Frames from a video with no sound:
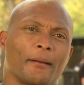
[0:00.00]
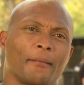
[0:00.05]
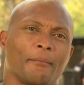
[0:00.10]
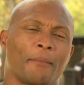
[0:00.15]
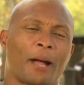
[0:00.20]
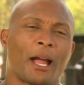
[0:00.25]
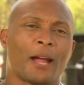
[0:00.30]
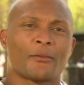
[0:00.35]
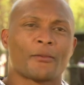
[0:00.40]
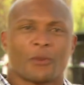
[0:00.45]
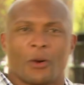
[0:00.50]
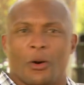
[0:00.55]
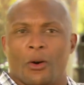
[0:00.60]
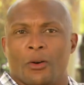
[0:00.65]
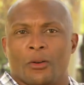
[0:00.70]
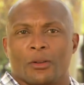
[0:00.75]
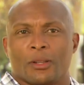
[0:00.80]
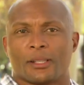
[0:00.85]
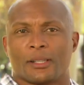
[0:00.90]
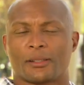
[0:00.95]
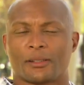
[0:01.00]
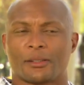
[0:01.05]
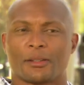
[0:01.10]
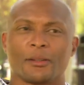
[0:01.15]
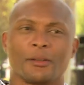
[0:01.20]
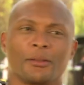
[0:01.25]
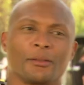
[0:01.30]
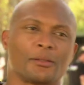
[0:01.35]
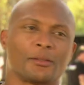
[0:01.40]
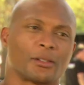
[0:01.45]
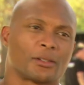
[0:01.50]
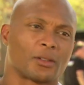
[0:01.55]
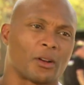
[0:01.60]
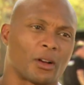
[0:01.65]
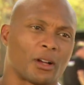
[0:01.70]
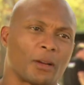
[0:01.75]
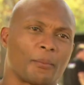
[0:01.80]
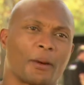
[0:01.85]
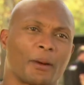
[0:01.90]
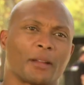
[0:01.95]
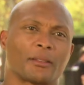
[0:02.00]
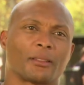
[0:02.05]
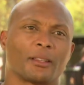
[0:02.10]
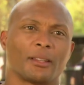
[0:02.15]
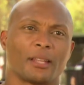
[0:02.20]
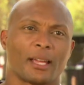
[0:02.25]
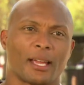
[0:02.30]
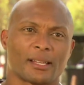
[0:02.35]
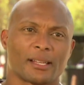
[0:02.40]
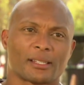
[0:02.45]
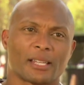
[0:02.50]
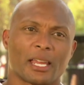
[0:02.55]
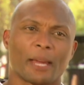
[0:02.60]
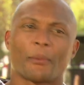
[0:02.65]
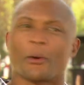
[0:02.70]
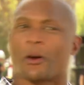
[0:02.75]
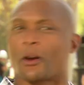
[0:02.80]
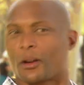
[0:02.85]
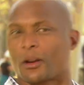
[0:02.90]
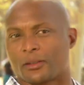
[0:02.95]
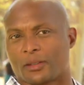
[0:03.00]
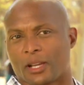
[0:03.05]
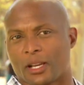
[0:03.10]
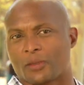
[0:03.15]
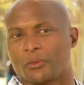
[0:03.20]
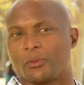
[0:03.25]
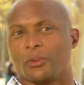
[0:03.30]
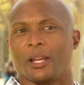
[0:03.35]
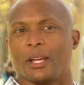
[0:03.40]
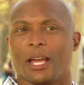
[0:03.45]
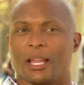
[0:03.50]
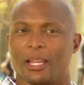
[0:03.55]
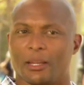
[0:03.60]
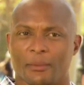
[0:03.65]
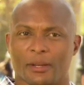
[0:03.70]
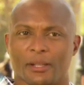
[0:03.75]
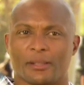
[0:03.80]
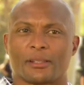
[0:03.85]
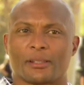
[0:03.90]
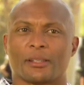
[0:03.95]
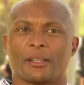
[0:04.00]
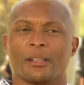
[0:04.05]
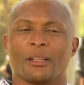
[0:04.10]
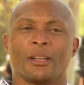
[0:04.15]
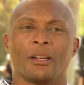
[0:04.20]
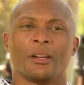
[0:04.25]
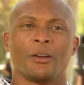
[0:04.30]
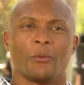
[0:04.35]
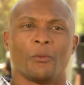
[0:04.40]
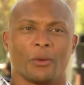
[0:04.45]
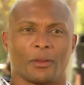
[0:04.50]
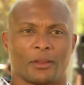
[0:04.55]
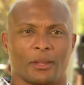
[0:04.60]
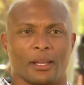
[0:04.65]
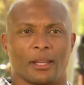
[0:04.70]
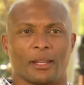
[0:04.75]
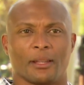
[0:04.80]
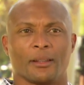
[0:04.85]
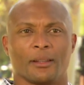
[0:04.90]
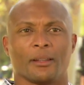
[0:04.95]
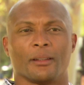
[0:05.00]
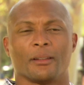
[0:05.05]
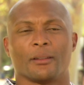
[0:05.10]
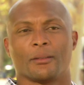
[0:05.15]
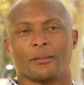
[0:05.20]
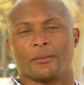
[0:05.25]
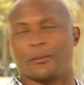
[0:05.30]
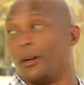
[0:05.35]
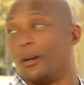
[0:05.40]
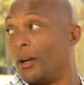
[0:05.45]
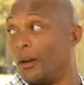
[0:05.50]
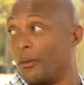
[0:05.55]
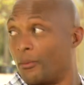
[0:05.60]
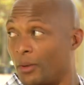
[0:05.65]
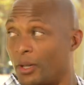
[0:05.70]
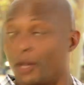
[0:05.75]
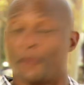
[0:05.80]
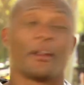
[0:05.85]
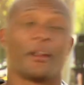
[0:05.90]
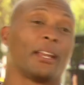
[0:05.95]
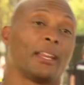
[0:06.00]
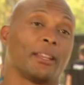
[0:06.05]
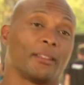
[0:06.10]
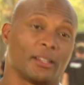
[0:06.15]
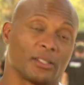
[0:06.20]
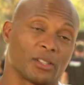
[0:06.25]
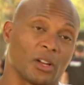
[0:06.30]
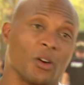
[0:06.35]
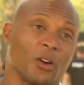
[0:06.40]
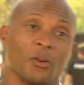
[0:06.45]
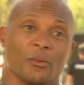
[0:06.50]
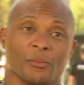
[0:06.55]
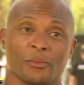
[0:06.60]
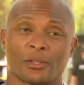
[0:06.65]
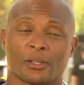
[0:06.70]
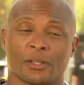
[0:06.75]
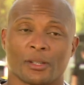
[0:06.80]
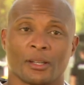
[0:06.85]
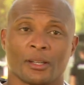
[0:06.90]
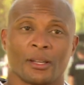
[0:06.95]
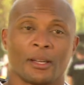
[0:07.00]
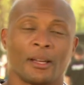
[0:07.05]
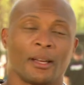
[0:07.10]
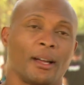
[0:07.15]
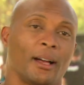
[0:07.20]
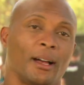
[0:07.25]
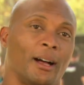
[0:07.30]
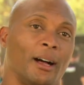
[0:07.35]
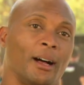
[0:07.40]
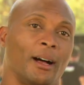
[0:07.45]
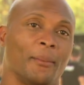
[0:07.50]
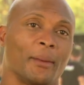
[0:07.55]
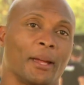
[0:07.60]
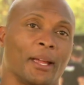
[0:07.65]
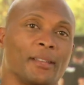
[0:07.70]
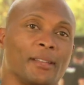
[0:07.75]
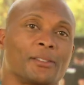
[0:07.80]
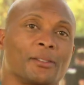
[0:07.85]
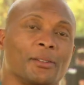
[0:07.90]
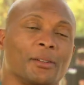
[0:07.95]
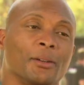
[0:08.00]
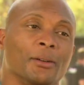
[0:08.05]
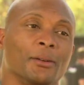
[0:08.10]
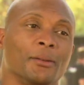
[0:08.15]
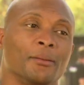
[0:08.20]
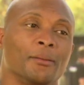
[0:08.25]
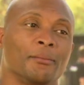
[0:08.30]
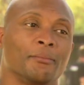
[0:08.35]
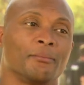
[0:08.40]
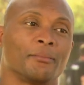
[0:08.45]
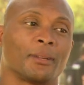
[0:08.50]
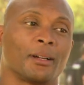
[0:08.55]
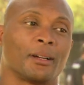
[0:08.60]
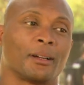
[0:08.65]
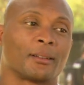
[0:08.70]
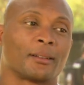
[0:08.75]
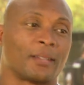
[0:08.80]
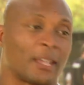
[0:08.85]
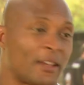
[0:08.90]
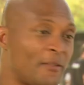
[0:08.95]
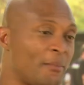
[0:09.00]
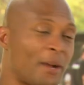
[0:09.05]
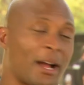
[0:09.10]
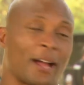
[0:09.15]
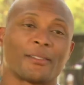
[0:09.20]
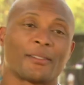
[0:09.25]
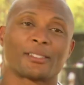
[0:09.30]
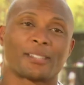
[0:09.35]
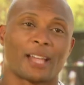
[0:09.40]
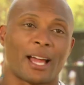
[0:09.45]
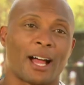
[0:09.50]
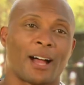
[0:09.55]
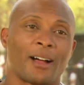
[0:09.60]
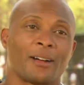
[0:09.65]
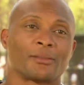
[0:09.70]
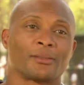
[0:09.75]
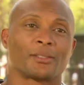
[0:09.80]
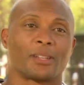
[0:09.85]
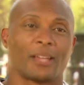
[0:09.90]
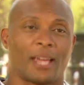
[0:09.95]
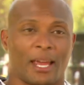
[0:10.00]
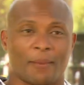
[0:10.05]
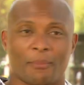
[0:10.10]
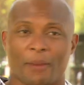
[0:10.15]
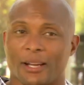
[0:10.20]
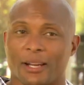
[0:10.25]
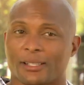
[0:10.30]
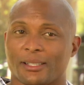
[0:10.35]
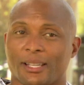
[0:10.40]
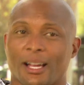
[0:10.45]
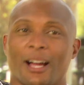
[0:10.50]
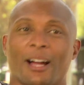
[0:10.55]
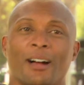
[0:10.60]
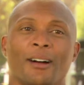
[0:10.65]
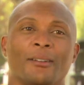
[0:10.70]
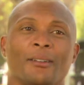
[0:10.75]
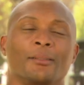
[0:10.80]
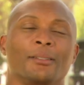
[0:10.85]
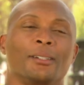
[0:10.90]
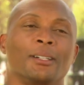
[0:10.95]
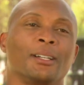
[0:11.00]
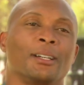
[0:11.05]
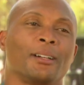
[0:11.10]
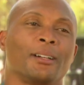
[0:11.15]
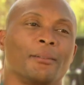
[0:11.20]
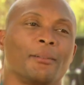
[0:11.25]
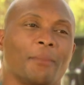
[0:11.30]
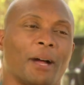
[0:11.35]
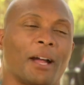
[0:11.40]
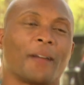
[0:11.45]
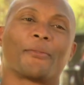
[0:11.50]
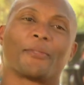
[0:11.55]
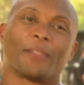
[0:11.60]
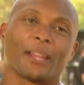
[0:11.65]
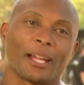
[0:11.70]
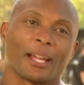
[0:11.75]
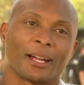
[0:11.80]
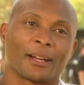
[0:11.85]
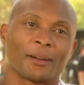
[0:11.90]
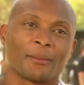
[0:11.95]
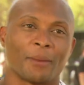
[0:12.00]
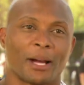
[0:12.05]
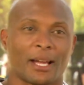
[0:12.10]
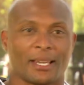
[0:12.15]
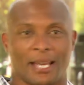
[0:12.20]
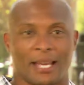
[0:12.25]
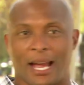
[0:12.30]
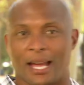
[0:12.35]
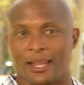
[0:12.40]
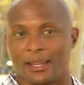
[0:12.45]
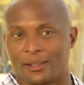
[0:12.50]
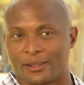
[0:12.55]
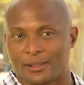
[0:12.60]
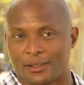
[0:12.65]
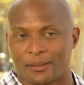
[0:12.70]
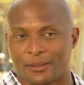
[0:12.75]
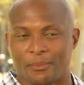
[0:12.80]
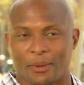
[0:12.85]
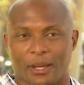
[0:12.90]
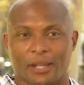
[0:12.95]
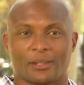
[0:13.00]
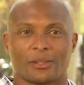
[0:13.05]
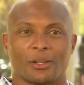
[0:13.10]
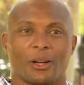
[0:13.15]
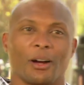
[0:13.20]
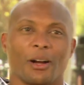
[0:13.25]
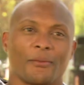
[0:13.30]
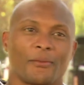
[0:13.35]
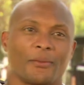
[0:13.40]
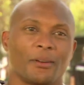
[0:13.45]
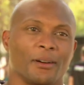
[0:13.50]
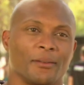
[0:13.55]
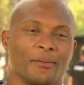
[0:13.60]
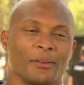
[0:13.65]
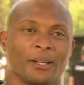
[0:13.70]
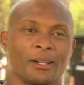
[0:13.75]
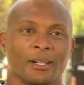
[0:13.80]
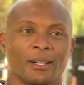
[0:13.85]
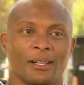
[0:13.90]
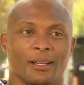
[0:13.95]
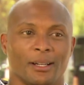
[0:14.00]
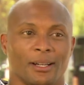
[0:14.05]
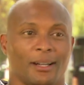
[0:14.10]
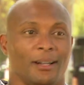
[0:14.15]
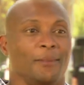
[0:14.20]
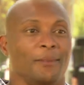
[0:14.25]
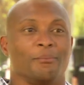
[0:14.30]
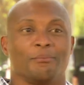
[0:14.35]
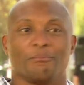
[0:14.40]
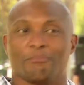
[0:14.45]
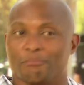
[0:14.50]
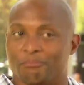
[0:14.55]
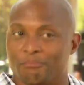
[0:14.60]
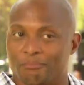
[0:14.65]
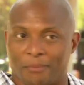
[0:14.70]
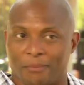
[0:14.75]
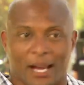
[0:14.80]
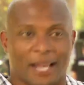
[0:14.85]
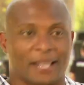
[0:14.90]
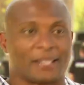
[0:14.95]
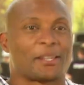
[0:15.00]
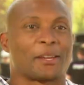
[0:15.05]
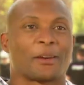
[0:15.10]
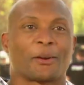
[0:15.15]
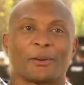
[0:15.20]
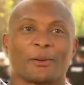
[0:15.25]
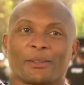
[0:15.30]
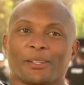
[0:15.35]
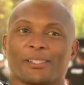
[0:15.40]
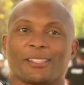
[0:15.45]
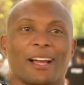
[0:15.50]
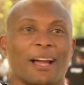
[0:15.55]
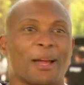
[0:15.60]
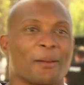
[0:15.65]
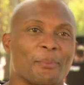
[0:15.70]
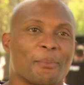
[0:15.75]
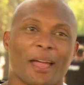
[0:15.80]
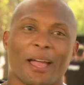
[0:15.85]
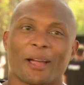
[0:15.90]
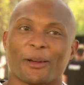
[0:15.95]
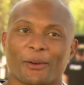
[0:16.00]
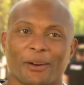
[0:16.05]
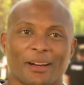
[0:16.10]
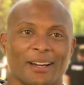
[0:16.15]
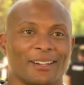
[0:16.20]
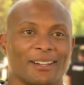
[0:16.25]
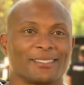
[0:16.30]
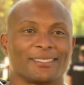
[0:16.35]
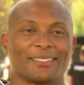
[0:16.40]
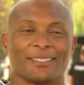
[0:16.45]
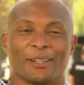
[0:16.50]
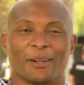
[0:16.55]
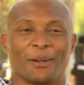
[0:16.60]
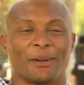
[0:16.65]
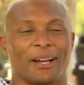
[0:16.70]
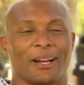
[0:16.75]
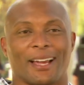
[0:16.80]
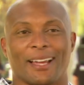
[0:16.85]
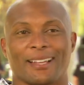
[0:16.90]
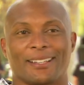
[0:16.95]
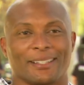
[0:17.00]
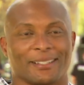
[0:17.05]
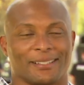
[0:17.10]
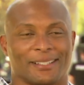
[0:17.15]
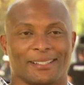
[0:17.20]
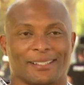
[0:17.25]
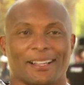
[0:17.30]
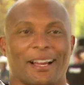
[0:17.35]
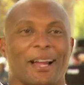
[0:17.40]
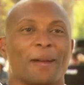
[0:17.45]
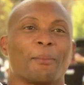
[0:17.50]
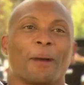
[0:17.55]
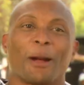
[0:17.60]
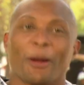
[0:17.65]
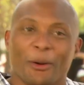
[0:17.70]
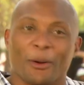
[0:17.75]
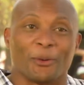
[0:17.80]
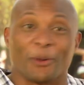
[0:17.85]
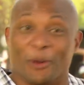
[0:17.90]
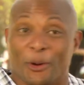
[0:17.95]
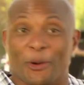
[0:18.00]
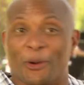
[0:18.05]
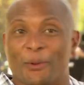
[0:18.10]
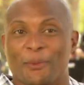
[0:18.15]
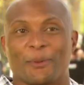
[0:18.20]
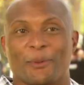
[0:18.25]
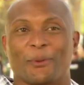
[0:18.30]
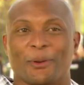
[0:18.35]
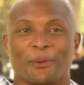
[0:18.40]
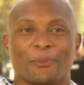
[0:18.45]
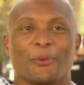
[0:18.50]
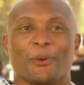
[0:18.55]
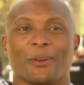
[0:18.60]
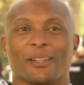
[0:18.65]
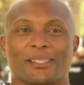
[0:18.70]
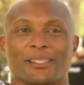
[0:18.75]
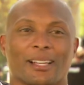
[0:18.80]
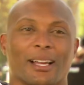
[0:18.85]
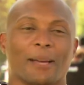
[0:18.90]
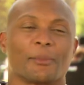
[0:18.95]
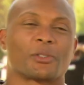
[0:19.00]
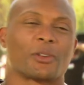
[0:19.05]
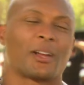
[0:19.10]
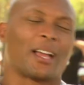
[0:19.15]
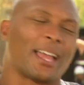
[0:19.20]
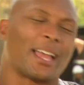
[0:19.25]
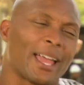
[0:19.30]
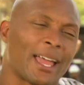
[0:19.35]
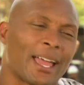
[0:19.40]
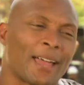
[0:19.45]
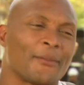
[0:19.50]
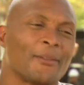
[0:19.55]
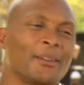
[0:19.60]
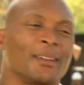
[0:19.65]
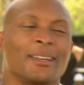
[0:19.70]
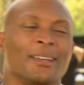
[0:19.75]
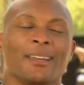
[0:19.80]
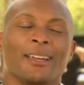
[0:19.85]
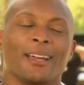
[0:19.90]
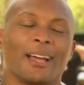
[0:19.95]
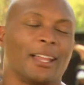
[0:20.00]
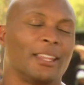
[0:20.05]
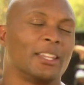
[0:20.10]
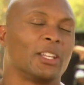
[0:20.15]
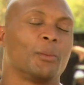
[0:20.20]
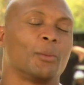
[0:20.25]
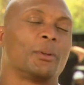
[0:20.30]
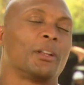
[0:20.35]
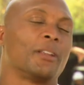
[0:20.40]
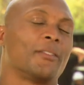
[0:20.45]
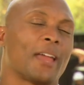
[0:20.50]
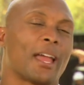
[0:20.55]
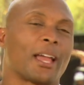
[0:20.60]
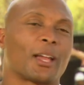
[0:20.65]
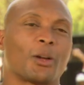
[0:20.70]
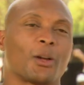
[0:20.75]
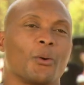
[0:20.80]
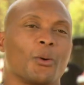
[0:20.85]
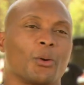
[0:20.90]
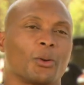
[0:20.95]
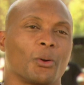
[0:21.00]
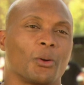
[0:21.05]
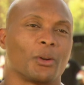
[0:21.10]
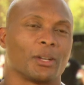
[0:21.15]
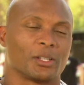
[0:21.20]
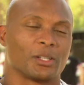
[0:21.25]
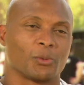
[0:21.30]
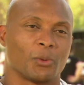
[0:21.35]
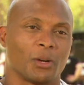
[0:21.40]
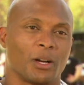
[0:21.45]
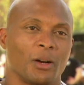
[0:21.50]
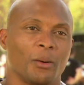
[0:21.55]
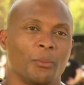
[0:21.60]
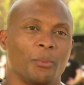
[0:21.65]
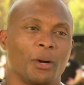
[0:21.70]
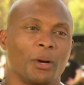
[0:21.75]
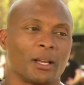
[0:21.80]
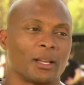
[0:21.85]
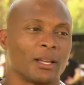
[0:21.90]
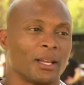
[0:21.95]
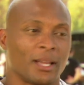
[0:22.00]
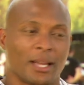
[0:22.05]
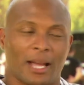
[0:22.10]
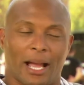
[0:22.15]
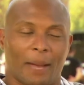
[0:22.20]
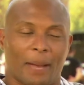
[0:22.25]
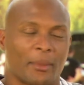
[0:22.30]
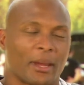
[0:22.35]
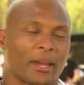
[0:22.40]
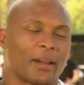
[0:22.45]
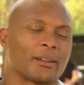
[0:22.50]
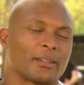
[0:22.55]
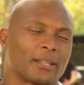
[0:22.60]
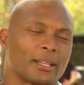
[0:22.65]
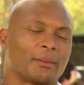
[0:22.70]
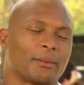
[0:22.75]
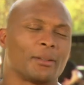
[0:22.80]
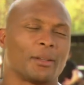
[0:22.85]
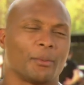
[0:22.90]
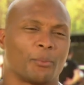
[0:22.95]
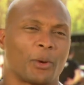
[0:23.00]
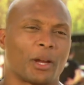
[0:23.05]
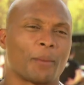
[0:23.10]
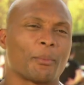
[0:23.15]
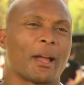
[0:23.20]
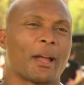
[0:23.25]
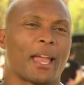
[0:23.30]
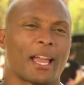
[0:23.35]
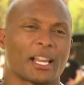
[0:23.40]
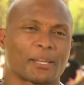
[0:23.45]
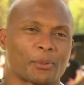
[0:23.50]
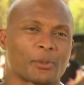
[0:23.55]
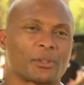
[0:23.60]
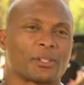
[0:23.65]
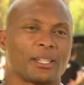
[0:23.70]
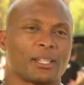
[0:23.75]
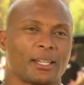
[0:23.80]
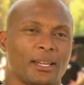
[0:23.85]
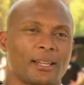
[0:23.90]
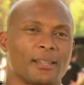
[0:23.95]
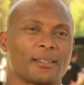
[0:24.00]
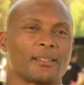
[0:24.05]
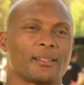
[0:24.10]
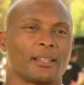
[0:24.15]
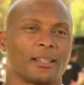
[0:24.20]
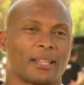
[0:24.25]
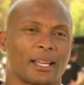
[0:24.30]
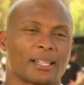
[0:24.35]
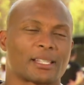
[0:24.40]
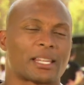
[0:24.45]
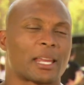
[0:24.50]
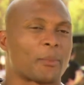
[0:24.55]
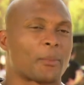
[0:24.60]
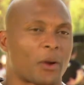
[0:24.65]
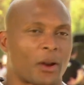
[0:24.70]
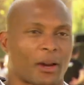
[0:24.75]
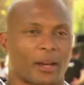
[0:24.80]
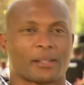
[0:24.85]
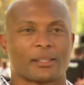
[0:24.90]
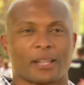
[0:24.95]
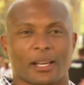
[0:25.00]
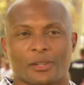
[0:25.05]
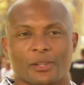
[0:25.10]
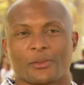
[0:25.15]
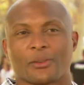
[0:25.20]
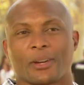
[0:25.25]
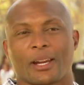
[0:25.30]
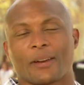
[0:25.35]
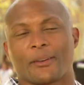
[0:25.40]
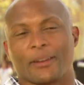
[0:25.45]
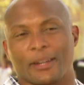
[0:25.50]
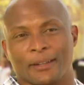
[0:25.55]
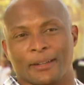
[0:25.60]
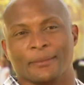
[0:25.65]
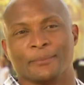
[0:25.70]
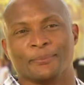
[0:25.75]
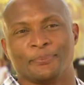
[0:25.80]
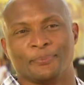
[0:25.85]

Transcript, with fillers: My role is to, to talk about the landscape architectural elements within uh, renovating these homes um, and to uh, give my style, to add my style, my flair, my knowledge based off of um, my interior design background. You know, I had to design my own home at one point in time. So I have a little bit of that going on as well. But I'm here to, to bring my expertise in the landscape architectural area.